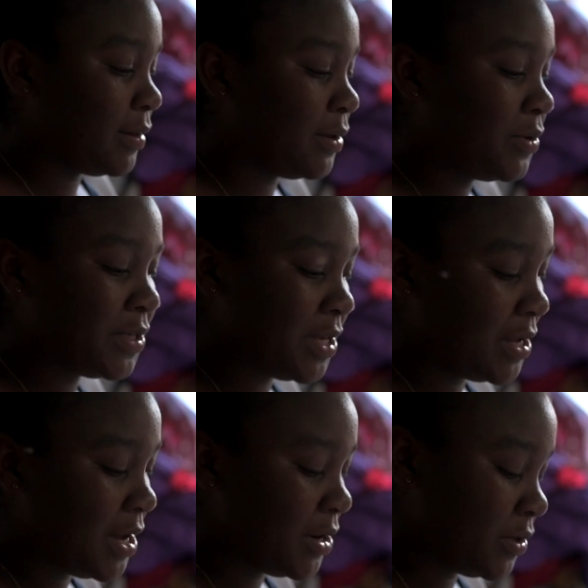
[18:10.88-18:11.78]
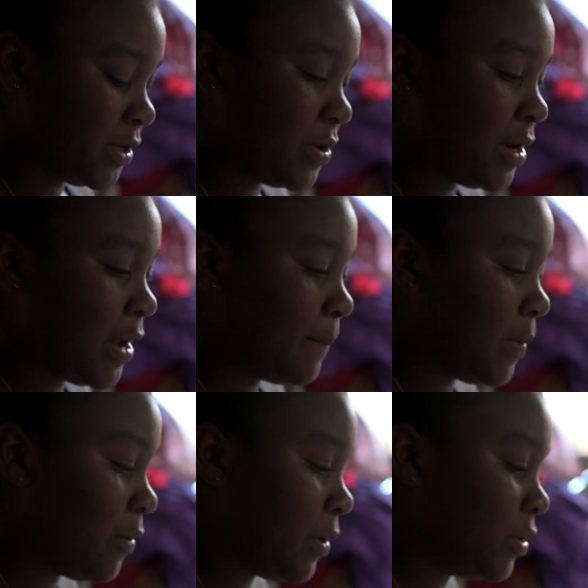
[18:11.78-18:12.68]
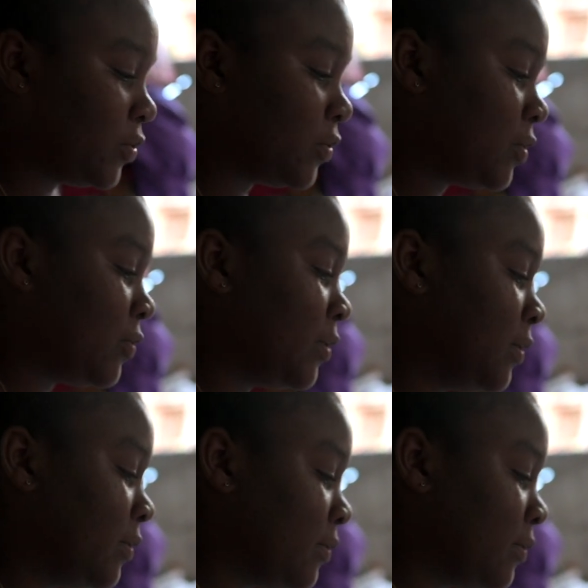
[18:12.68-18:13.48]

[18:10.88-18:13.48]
In the center, I'm not sure if I'm going to want to go to school.